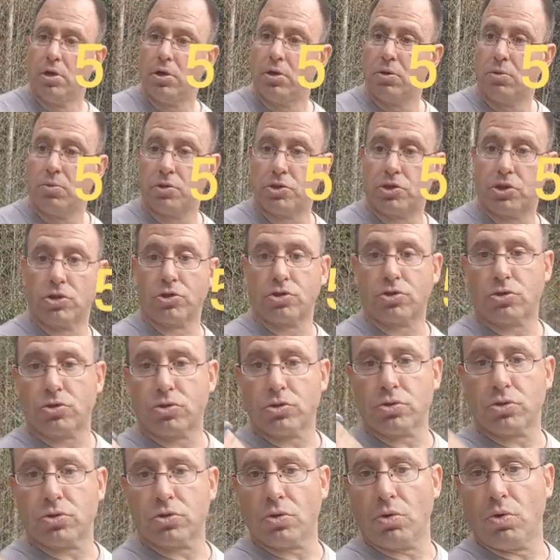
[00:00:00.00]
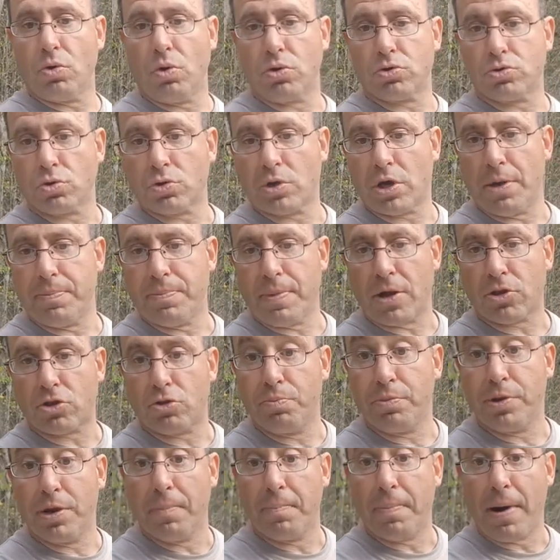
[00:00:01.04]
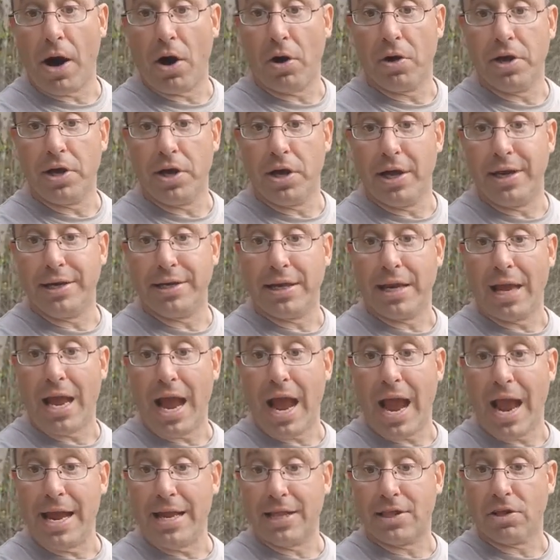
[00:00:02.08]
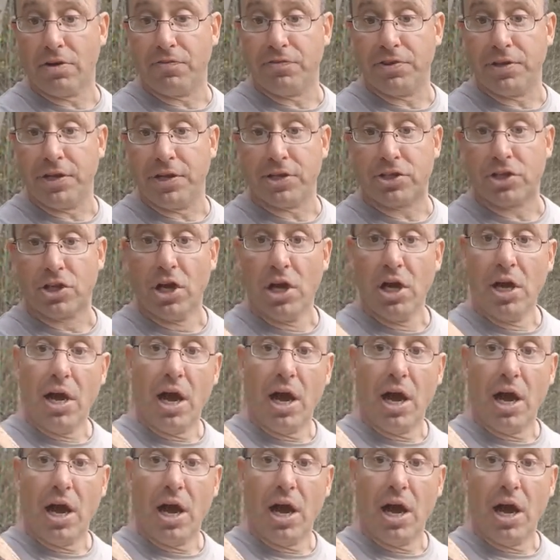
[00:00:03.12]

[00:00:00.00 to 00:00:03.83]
which is also came out to be about 1/8 of an inch.